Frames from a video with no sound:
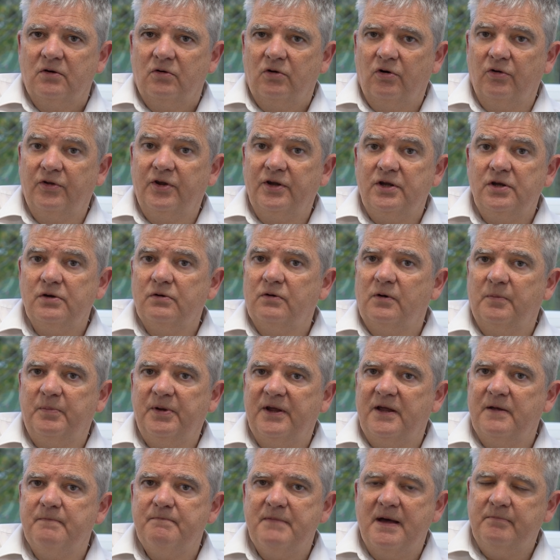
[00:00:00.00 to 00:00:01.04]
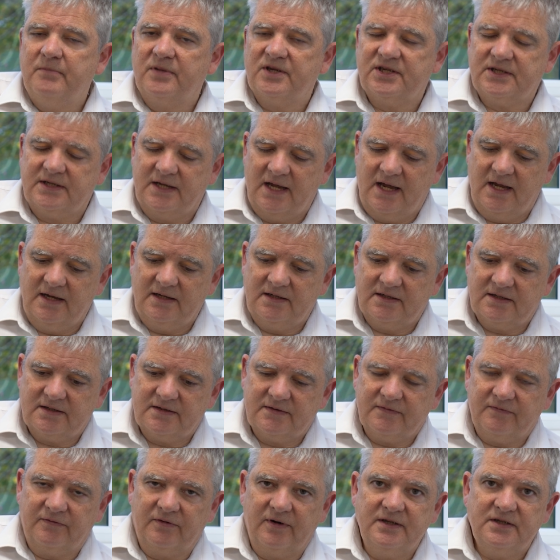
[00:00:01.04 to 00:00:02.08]
Other European member states,
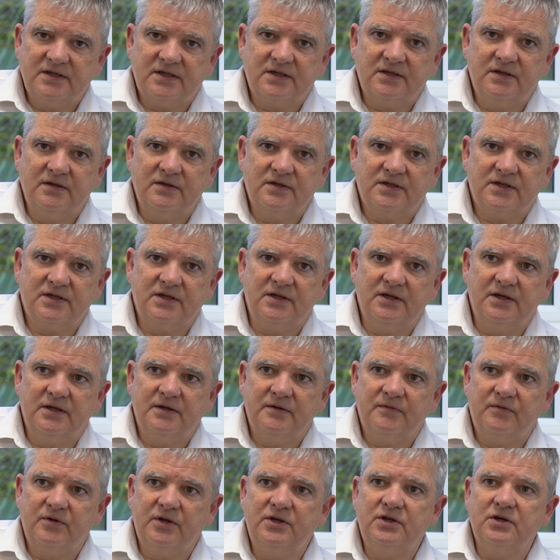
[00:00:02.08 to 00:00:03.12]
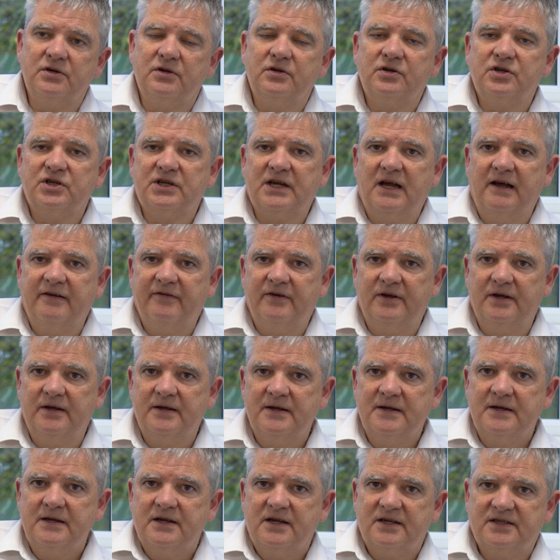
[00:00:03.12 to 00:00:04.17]
for instance the Dutch, have a
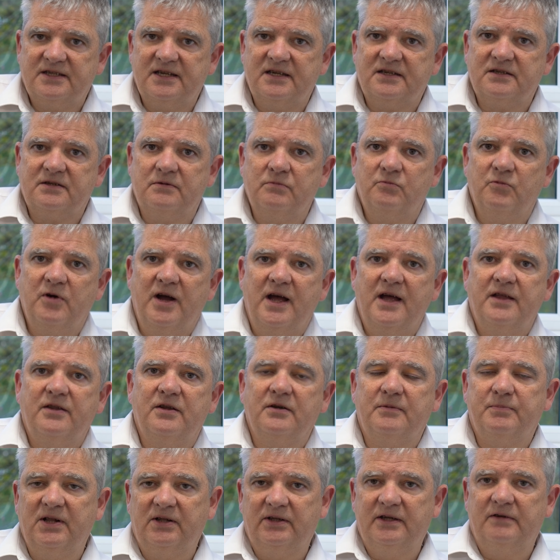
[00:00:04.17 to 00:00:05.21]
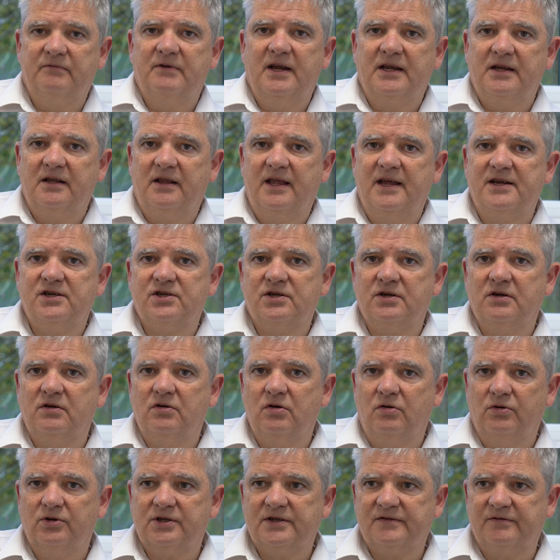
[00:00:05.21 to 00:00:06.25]
system where the building regulation
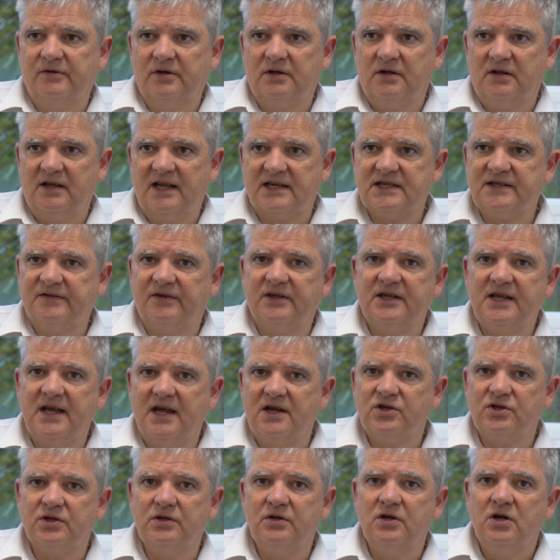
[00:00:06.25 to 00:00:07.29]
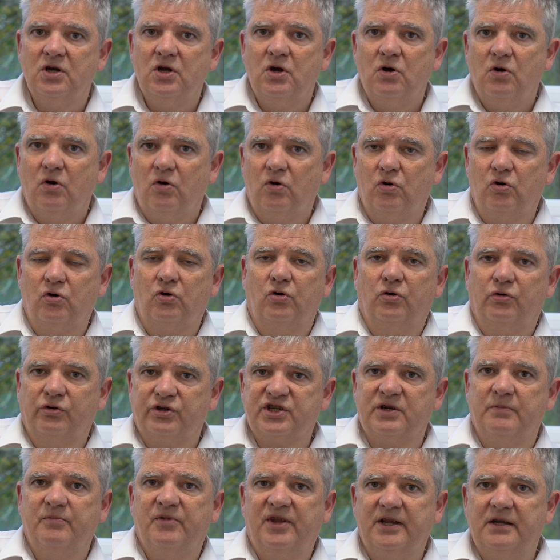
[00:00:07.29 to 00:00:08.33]
calls for classification or
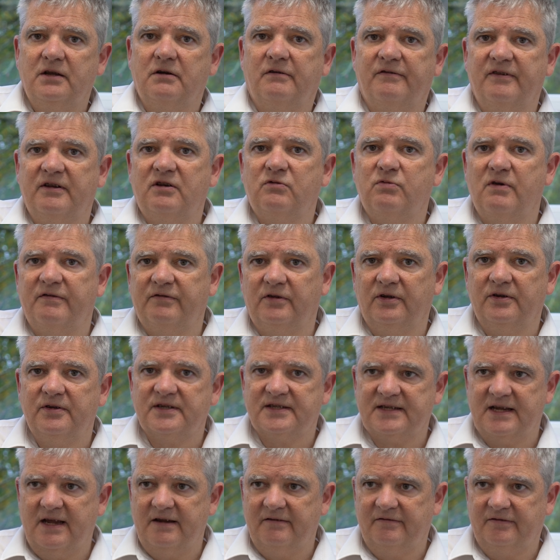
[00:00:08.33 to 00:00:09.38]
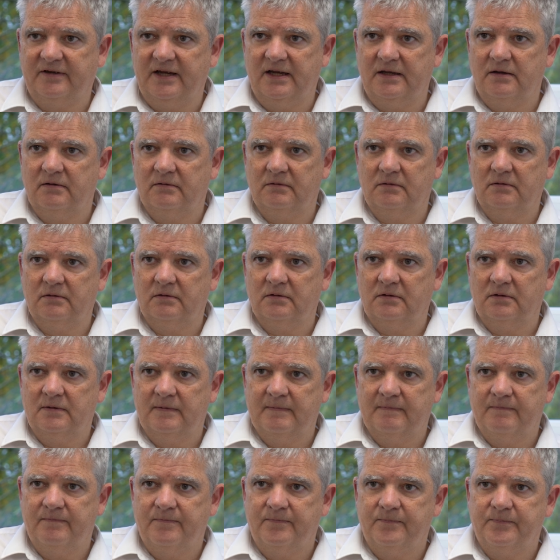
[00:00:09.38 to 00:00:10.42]
something of equivalent safety.
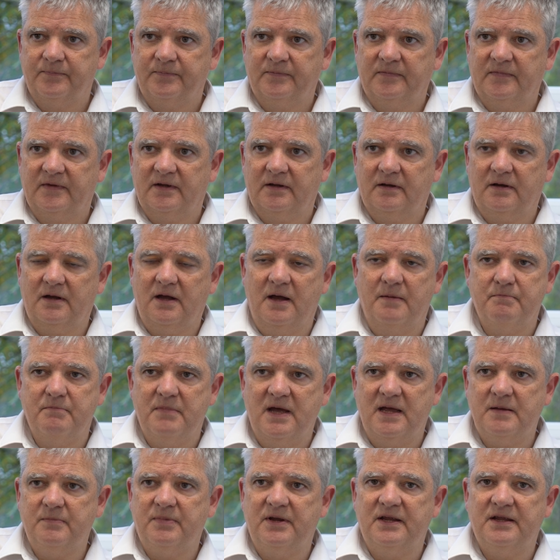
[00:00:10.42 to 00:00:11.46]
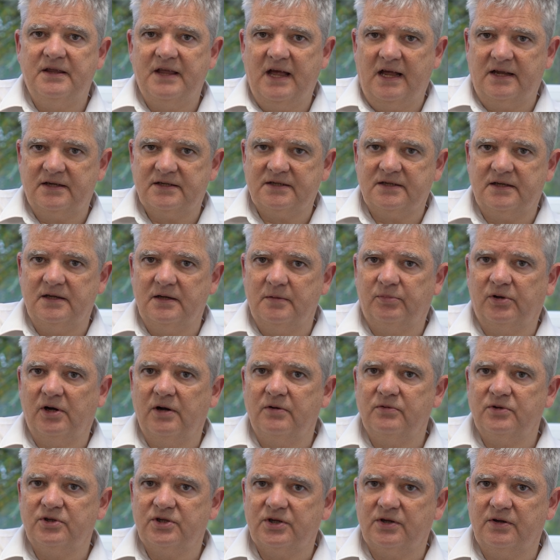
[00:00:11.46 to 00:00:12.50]
And maybe that's the
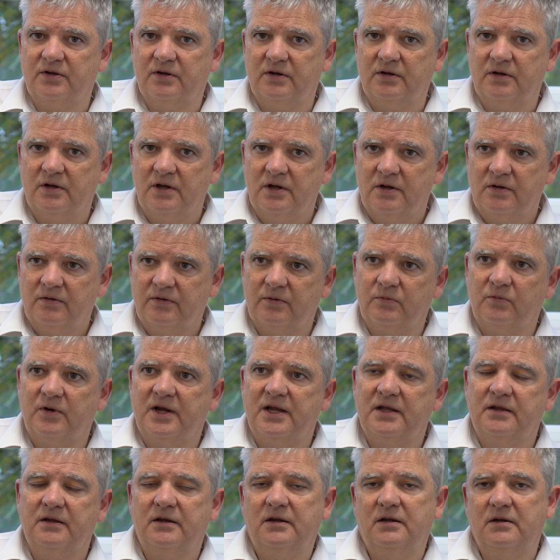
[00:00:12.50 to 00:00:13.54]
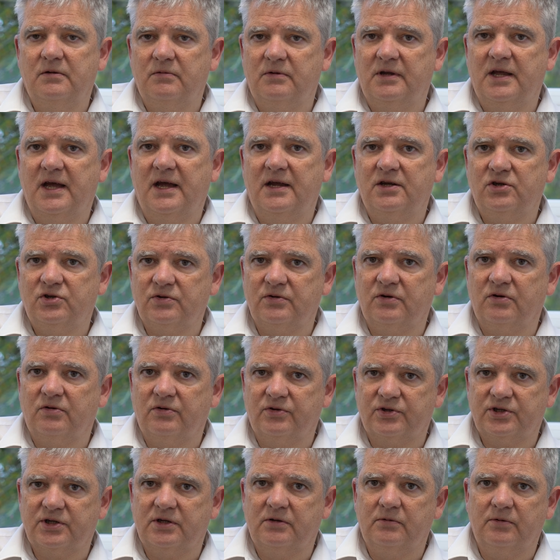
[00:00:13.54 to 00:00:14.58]
approach that we in the UK should
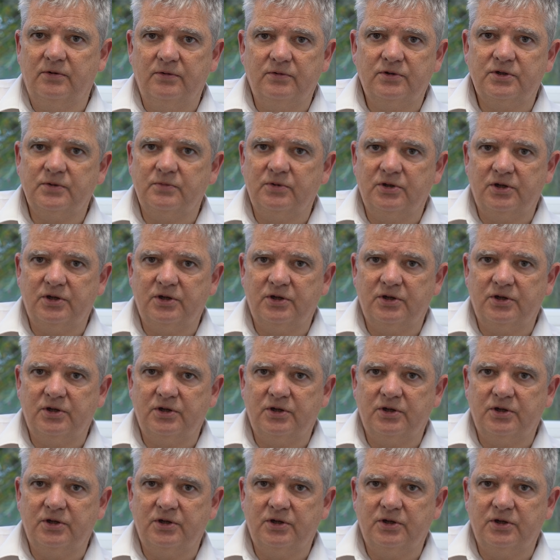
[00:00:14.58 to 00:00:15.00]
also look to